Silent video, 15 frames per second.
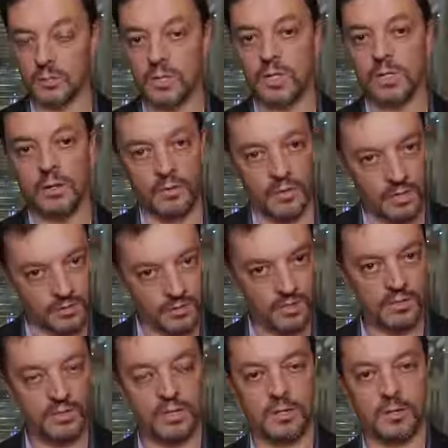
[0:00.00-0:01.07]
well around
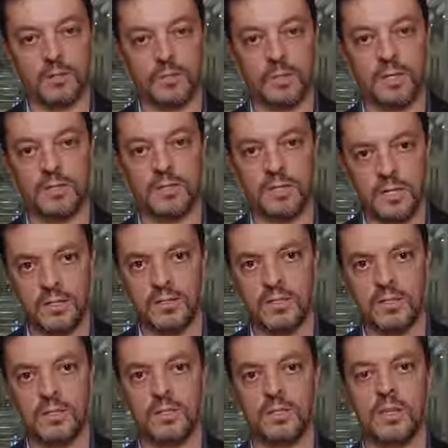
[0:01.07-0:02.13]
Internet of Things
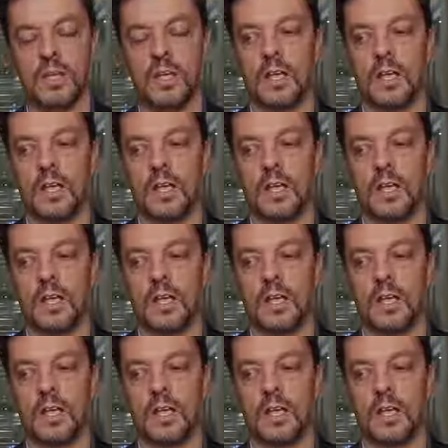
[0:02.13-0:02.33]
sensors